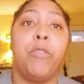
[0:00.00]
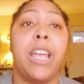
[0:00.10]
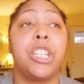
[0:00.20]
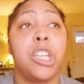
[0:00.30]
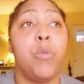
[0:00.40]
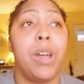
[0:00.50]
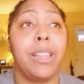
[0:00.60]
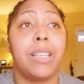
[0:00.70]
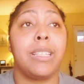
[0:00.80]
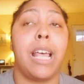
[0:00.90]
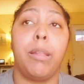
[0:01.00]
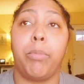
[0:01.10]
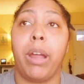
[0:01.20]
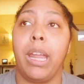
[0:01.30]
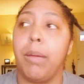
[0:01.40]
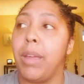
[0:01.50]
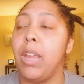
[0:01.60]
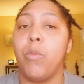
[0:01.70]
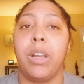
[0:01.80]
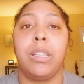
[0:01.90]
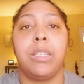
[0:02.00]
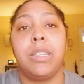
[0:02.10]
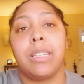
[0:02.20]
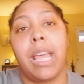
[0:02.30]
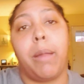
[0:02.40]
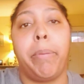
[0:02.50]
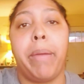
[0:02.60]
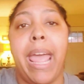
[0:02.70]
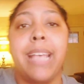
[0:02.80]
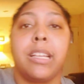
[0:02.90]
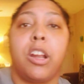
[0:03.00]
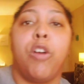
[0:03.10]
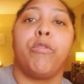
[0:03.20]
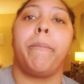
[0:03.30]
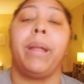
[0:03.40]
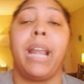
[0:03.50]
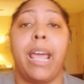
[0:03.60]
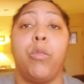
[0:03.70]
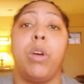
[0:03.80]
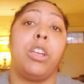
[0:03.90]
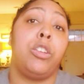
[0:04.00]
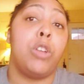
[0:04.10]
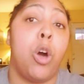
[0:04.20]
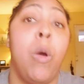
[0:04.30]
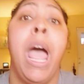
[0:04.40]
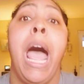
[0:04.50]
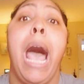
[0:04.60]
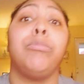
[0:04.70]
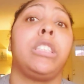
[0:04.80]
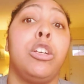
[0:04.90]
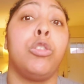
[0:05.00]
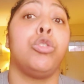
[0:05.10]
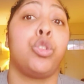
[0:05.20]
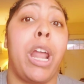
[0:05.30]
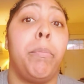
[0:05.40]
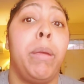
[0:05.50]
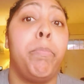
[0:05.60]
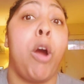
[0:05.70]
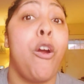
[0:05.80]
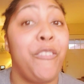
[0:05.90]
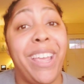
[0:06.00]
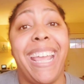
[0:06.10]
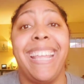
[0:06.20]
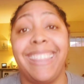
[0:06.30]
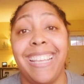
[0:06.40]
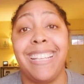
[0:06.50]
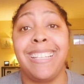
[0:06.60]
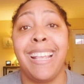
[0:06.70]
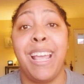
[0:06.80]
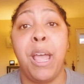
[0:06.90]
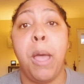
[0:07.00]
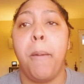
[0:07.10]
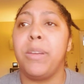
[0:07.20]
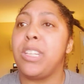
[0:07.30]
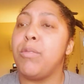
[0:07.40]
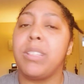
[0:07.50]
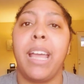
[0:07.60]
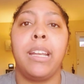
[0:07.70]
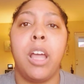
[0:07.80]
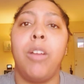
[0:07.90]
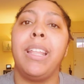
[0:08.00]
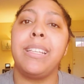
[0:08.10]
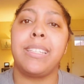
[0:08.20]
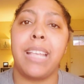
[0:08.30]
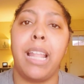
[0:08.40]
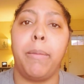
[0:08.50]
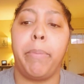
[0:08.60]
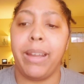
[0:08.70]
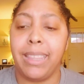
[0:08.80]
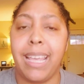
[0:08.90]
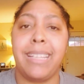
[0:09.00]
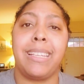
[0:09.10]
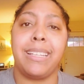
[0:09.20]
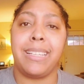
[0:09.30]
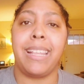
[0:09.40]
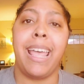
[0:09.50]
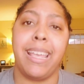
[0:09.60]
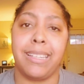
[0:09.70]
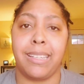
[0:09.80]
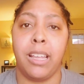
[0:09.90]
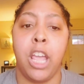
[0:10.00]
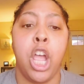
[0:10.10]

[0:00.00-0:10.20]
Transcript: Like, she wanted to celebrate him, and he wanted to just kind of pass it over and be like, well, you know, I'm still gonna try to be perfect at this. But she was like, no, let's celebrate that success.